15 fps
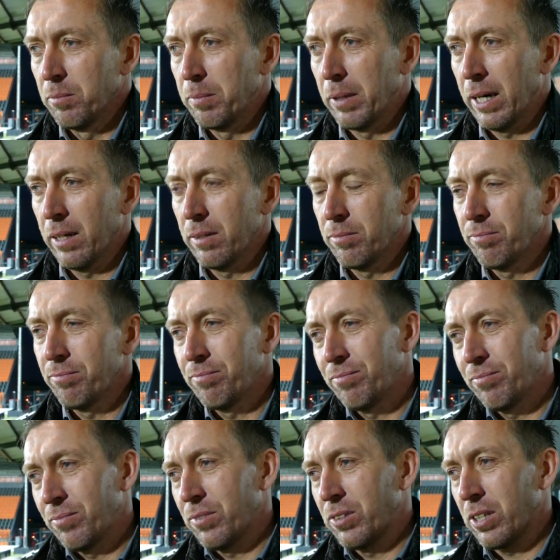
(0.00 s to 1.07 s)
But
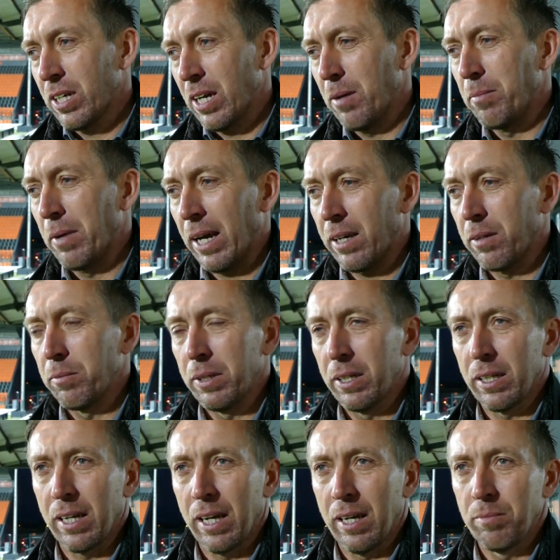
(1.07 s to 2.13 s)
to come back and win
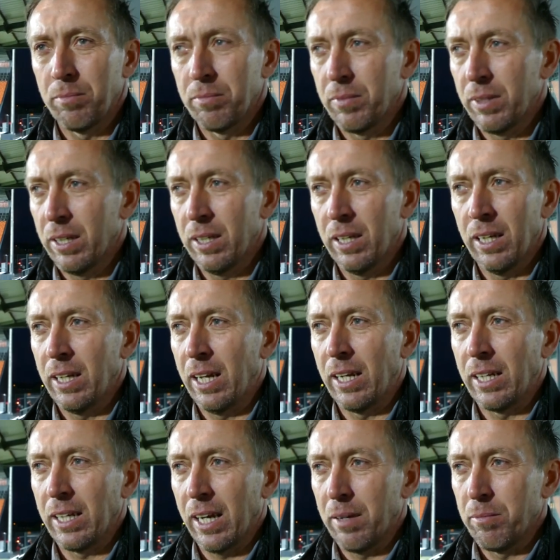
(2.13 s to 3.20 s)
the game, in
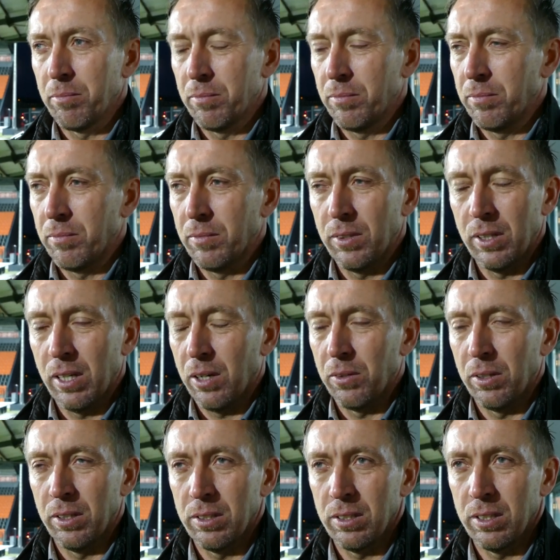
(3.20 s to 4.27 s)
any game, you know,
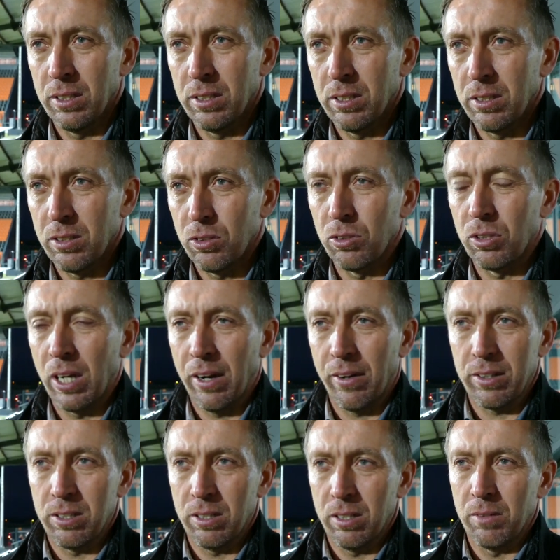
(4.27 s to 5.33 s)
is good
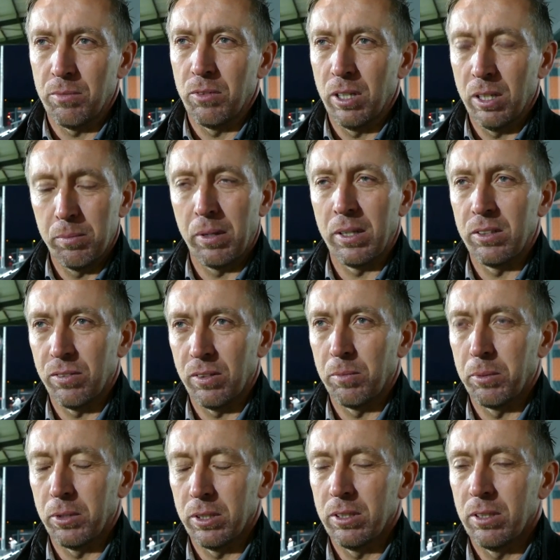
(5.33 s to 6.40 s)
character, and I'm really pleased for the
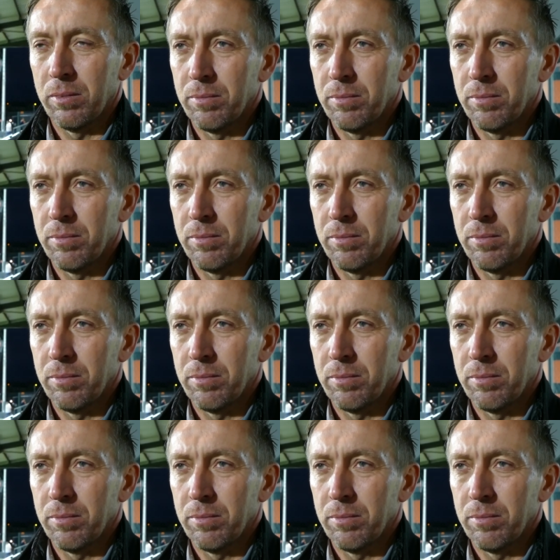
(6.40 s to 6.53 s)
boys.